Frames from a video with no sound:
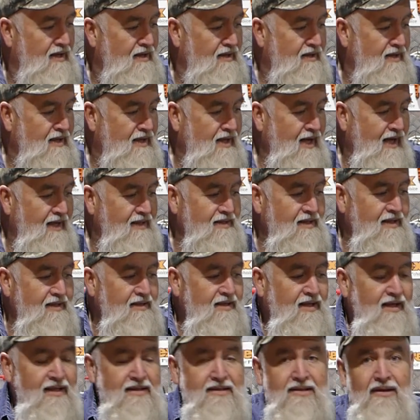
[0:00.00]
The
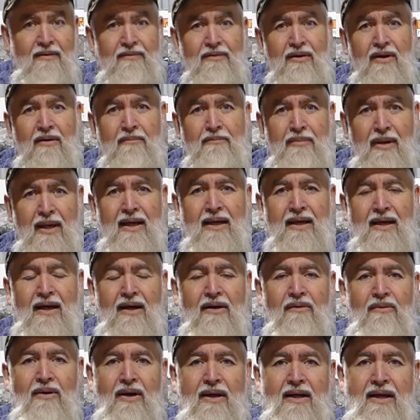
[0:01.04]
gasket kits, I've got a
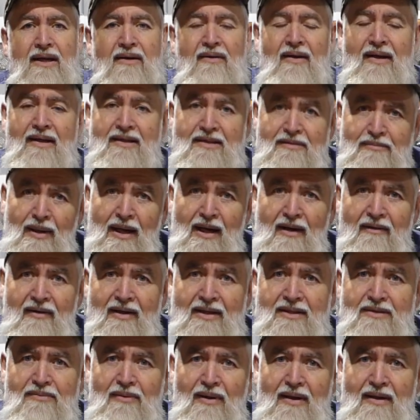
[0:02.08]
Bearco one here and a
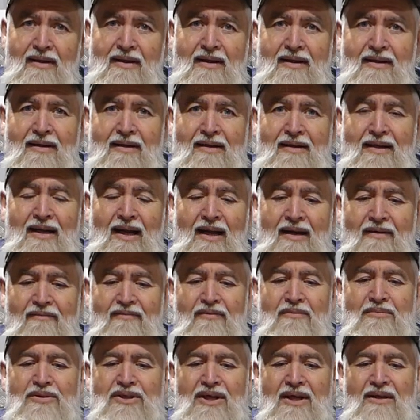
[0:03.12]
Sparex one, and none of
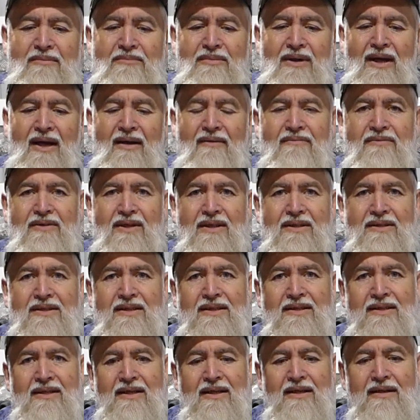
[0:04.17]
them seem to have just
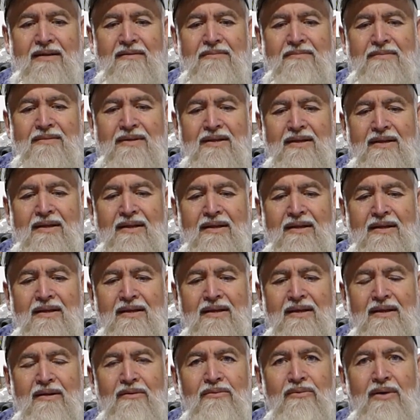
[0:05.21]
this little
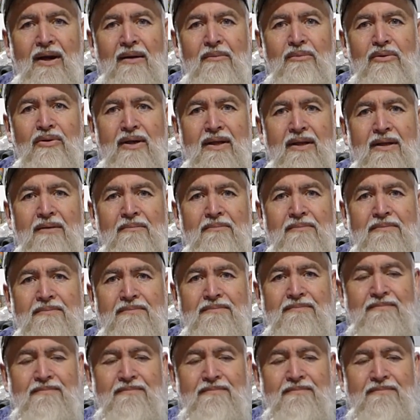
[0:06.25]
rubber in them.